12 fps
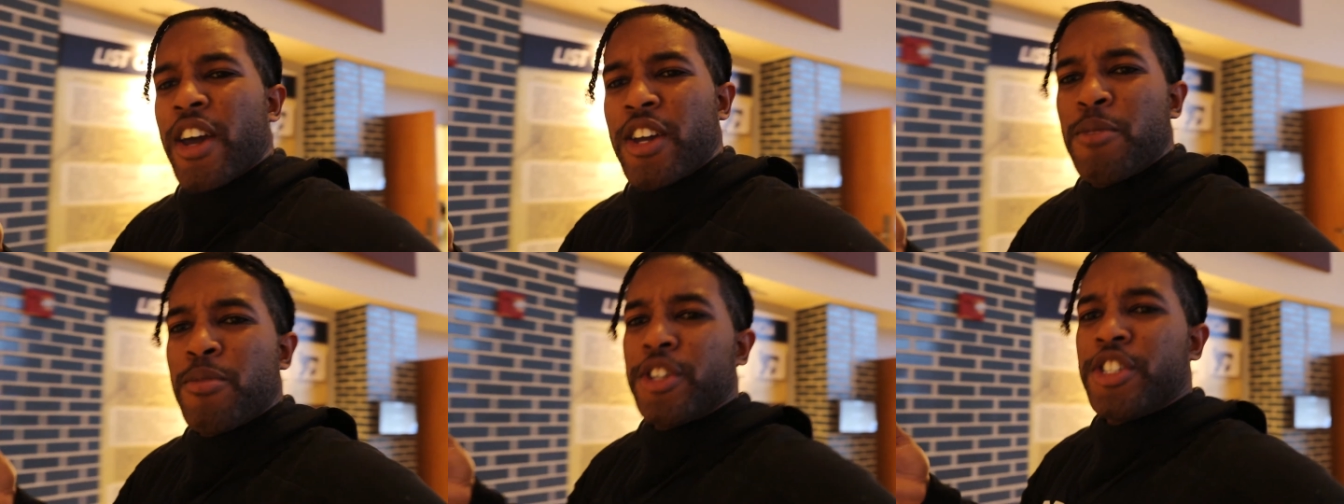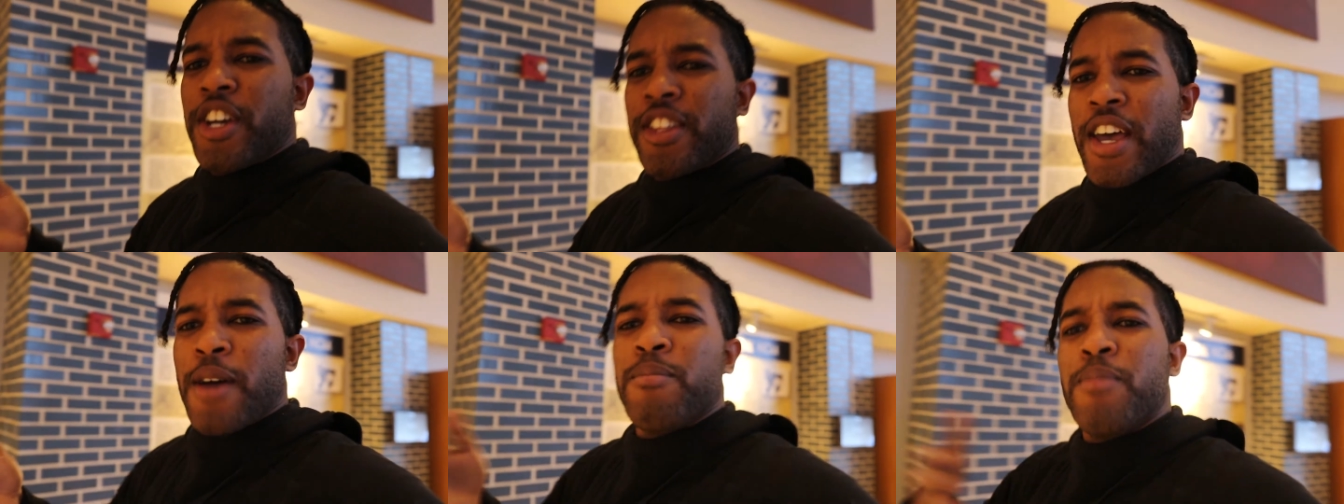I can appreciate
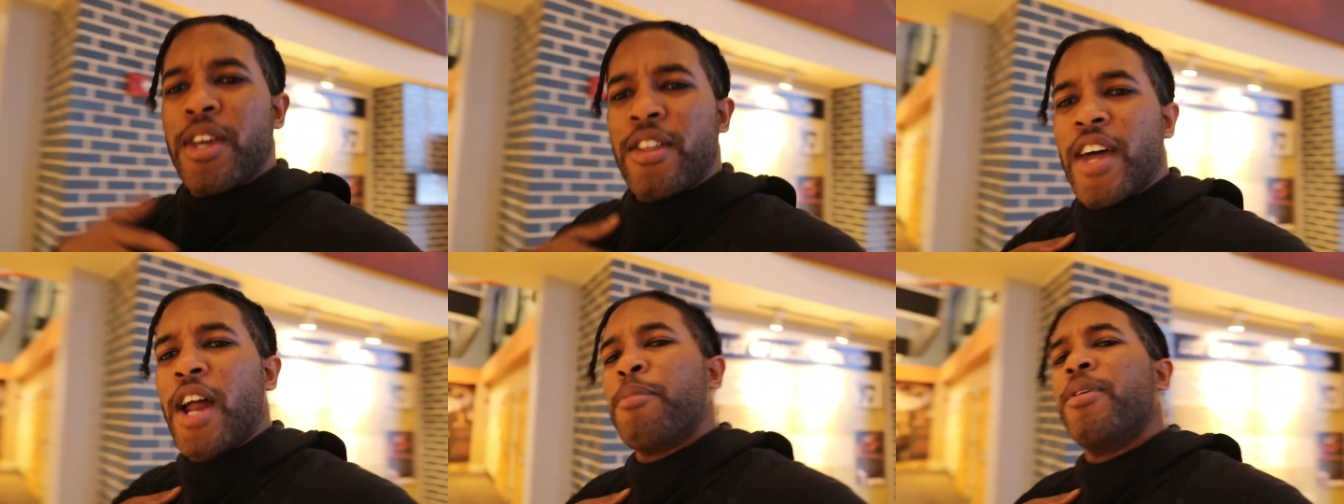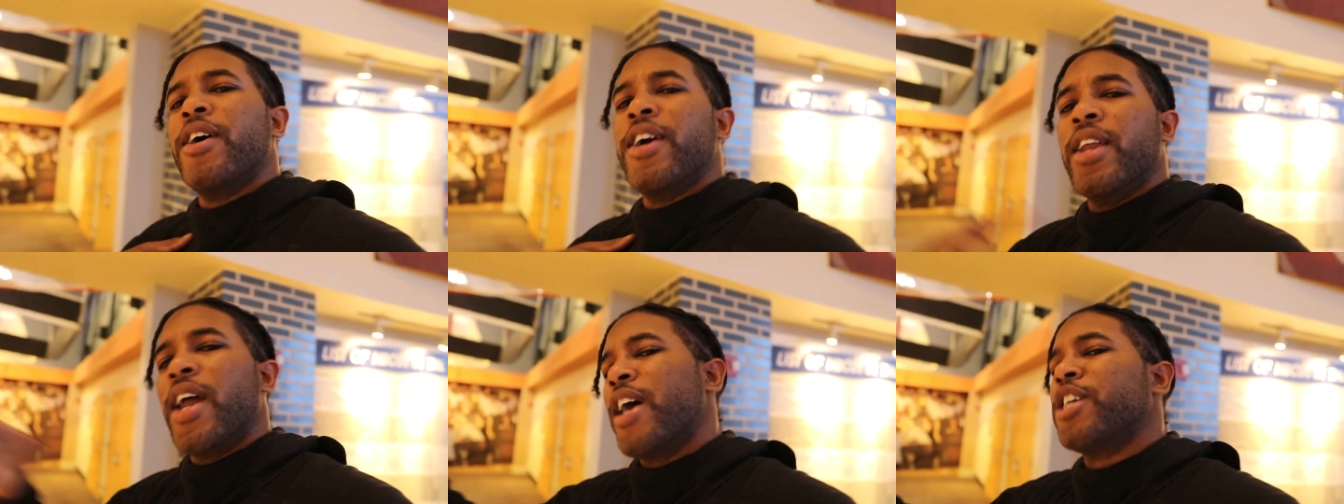that, being that I
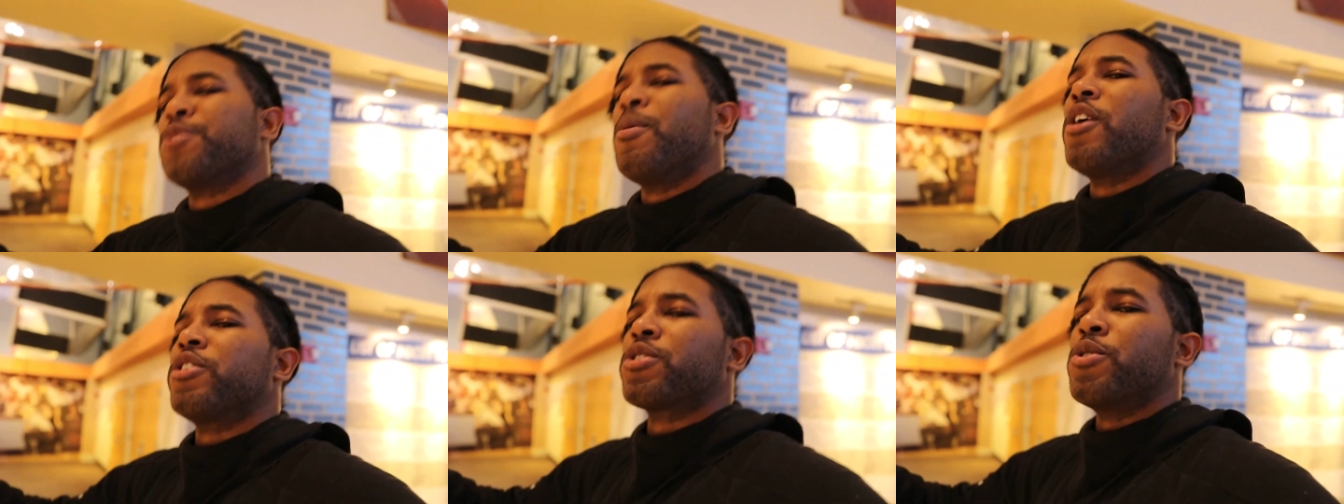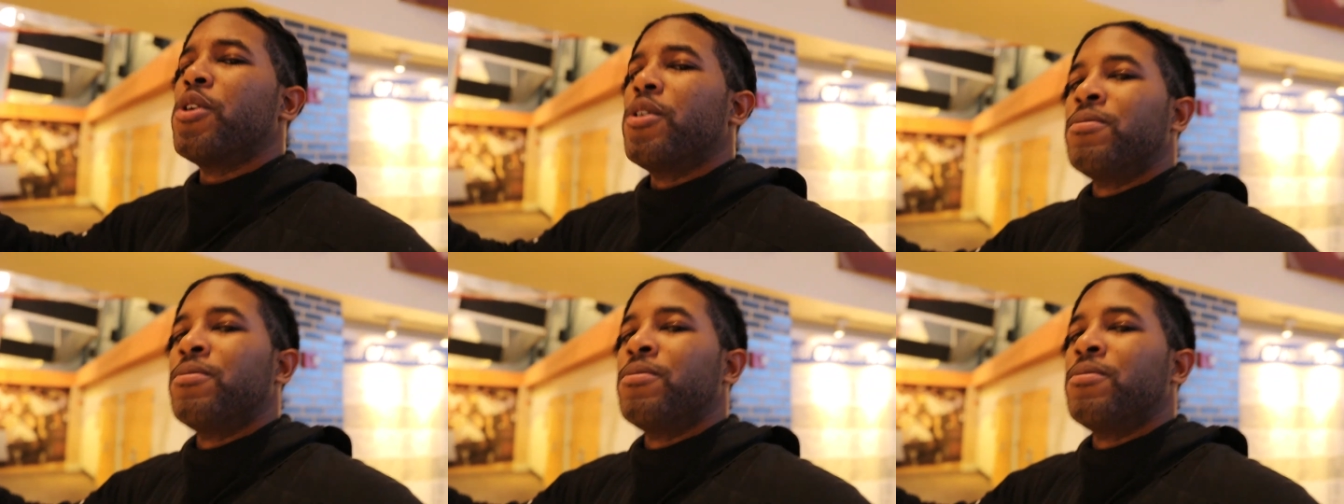played at a smaller school.